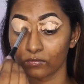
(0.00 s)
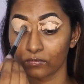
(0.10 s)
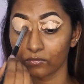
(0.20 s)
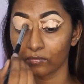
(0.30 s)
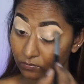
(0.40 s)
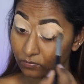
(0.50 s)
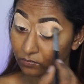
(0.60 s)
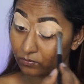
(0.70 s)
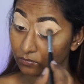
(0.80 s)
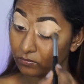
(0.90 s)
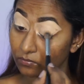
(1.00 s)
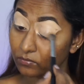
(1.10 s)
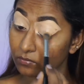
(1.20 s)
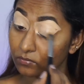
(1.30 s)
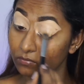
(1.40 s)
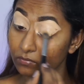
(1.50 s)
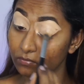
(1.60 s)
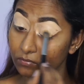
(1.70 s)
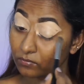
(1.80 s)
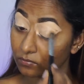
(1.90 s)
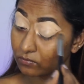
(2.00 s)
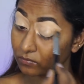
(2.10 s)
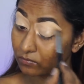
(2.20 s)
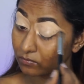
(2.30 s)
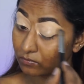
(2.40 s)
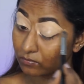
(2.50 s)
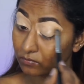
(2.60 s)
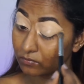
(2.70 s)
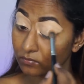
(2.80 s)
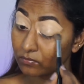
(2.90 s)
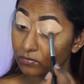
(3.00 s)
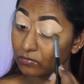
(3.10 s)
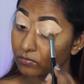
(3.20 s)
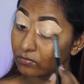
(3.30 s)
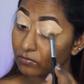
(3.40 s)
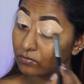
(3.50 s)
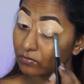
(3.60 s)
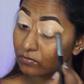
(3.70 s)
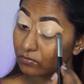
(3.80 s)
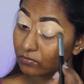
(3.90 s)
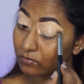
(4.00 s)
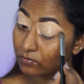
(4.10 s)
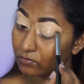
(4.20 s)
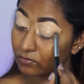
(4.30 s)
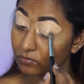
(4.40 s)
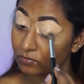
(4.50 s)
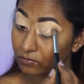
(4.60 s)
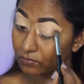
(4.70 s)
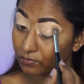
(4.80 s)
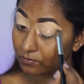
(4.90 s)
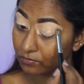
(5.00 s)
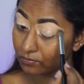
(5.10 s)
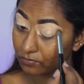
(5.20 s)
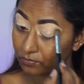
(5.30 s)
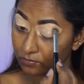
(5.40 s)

(silence)